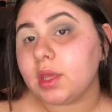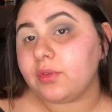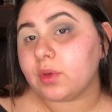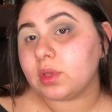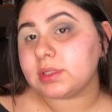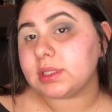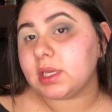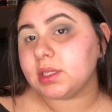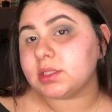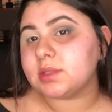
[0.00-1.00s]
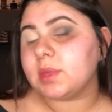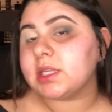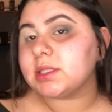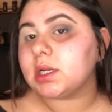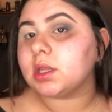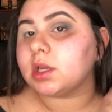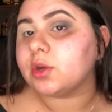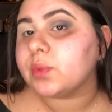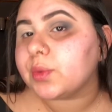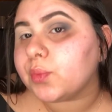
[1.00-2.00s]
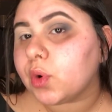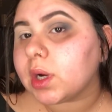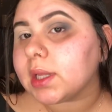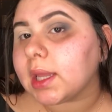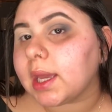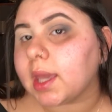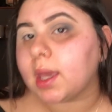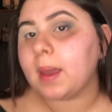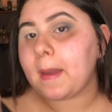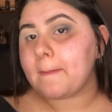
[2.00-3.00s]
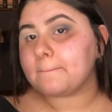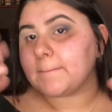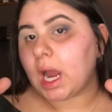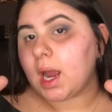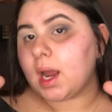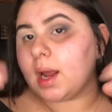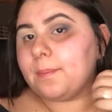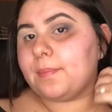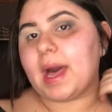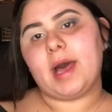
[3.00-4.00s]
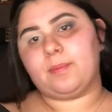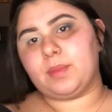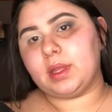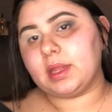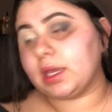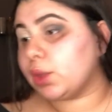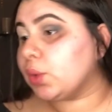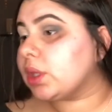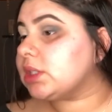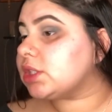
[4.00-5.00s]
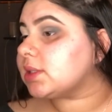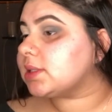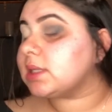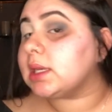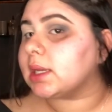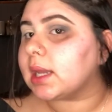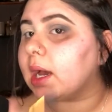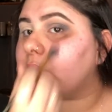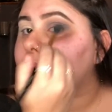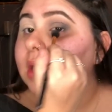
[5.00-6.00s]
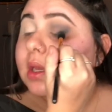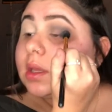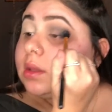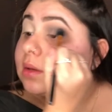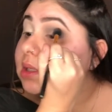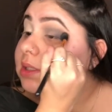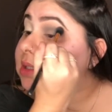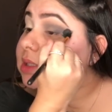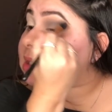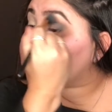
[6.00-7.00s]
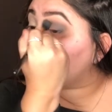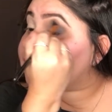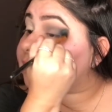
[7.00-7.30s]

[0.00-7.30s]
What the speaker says: If you can see, it just makes it a little bit more like pop. Like you can just see it now. You can see